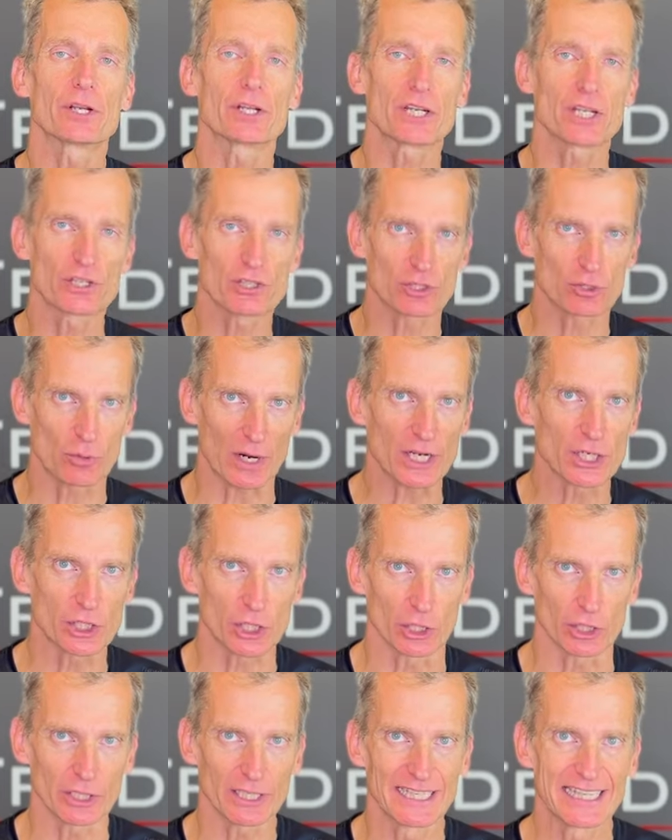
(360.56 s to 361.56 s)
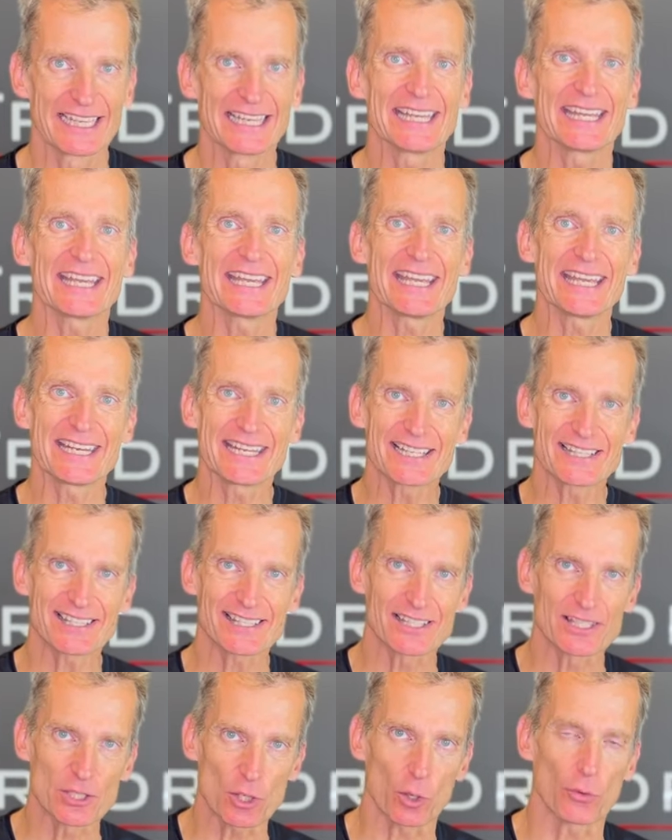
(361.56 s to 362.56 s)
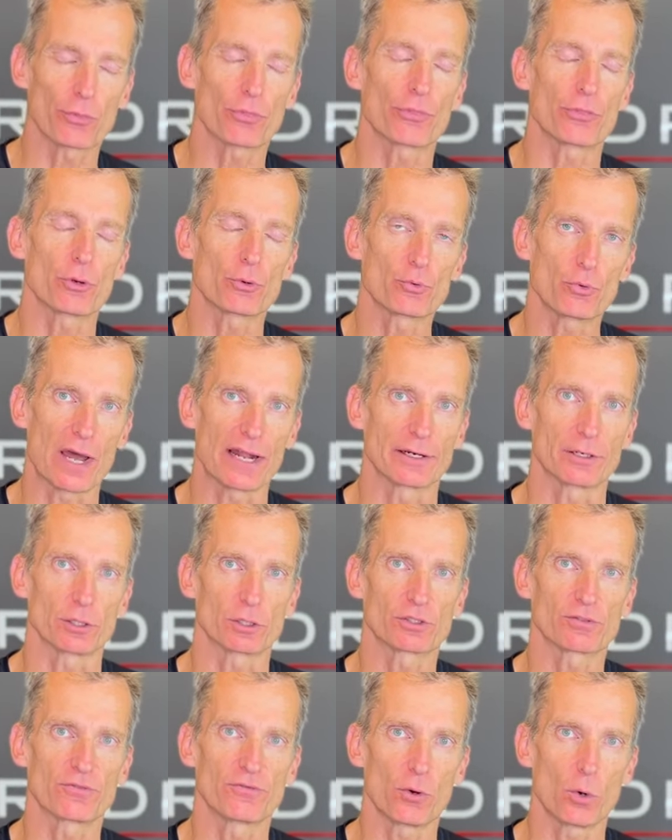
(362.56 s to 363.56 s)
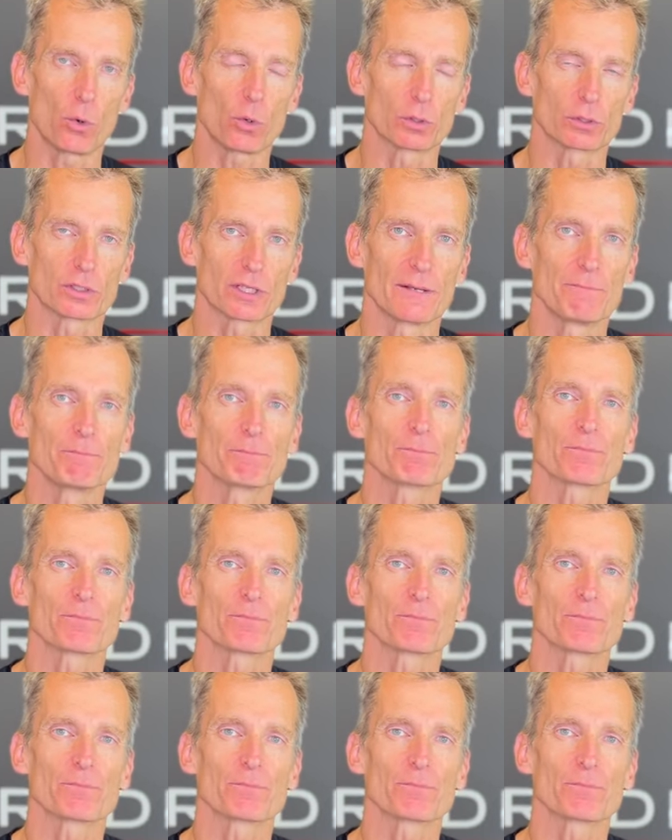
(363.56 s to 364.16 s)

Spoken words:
an instruction, it is not the runner's fault.